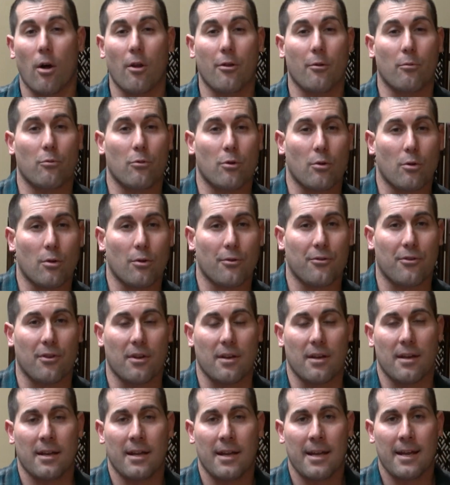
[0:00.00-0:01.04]
all the rules
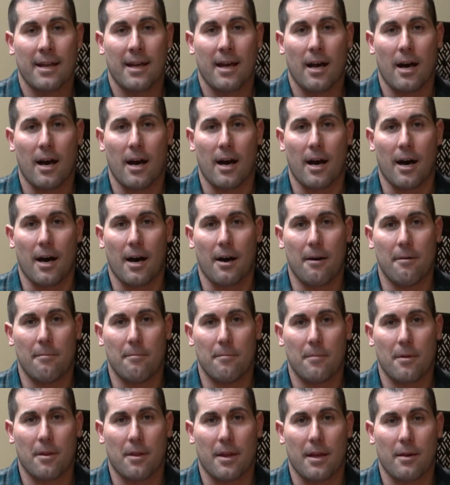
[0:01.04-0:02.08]
and
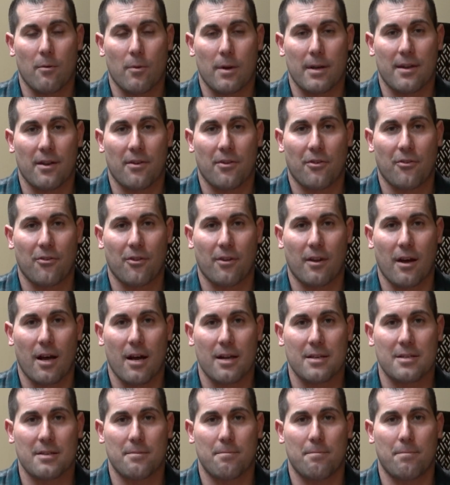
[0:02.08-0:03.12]
that we
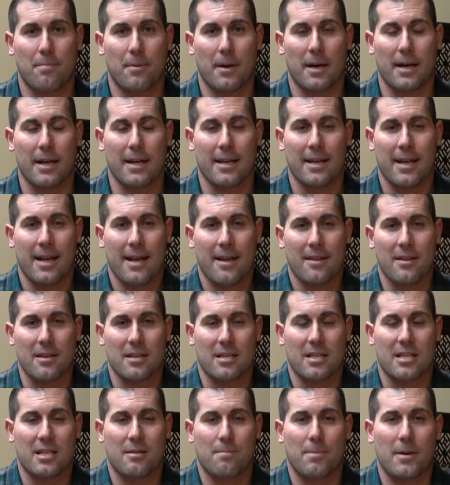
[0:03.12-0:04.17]
discuss, but the
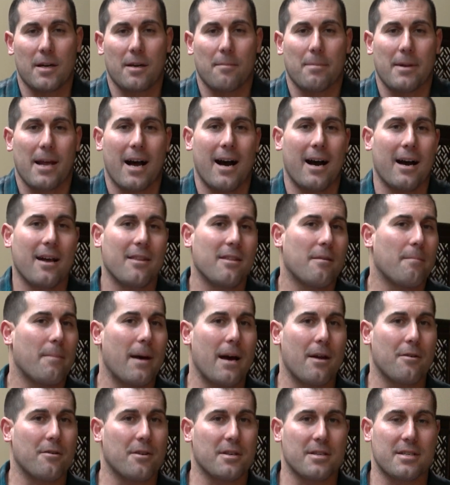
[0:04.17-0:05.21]
spirit behind the
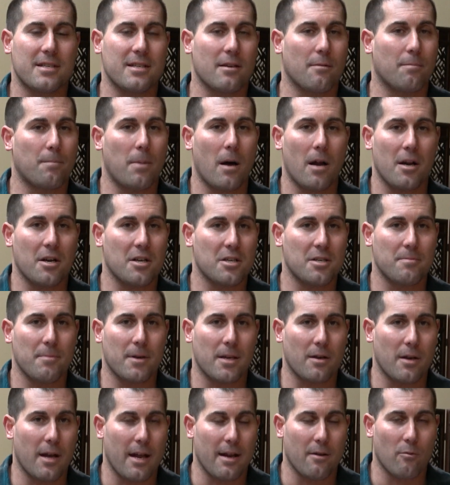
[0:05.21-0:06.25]
boundary is still
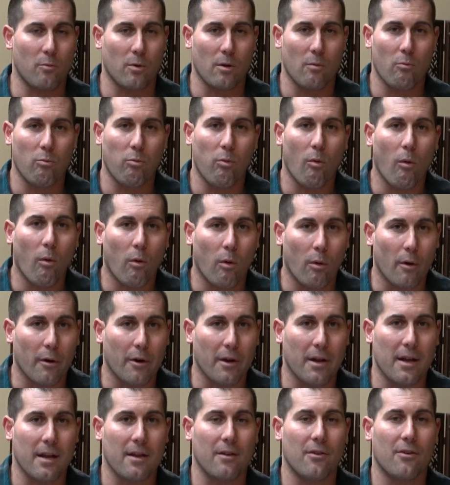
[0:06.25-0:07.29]
punishment and
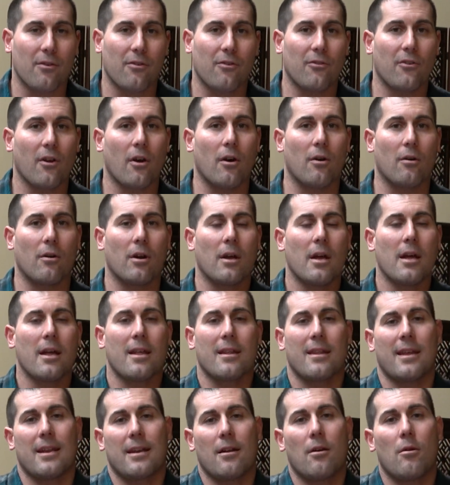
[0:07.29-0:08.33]
reward, and so
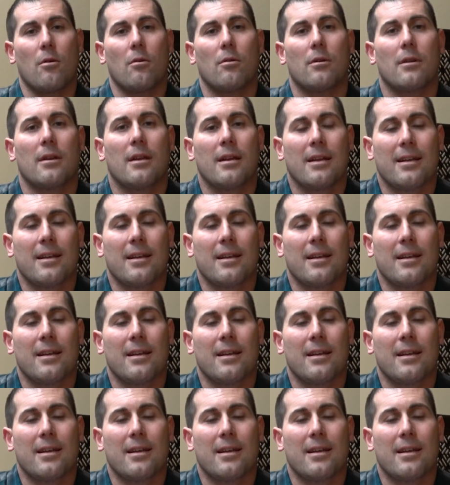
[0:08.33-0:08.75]
they don't